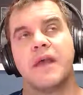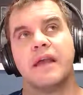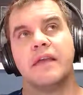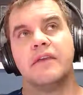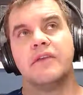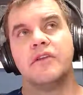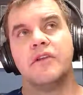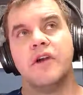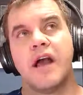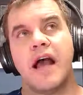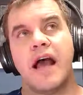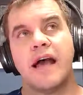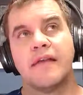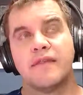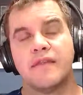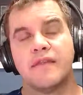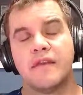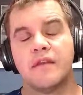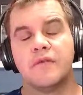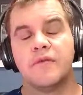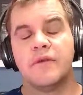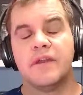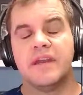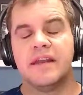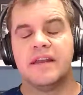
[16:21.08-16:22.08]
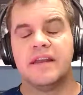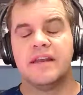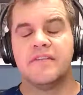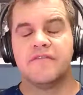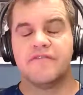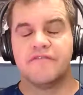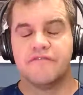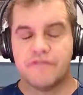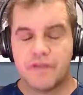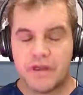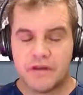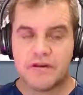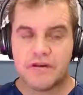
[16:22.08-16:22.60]
You know, I think we're in a
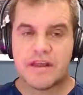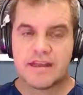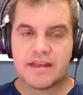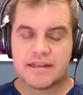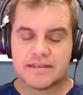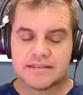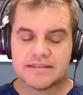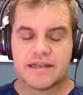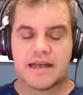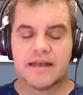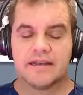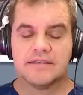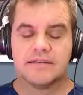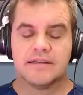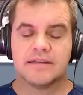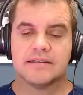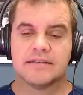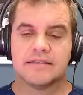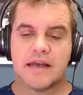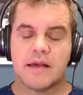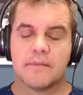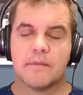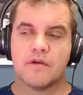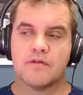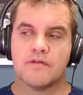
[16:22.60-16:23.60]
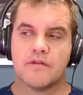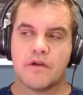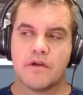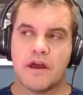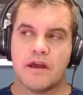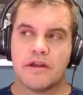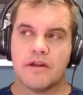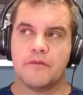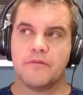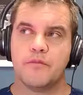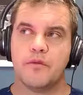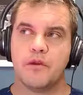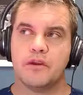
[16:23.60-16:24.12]
very exciting time of
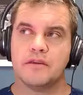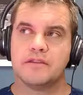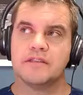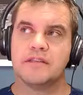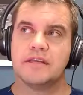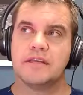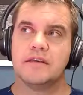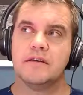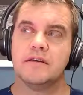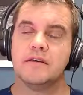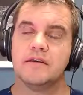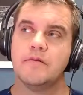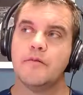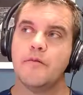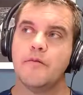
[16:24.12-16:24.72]
rhinoplasty.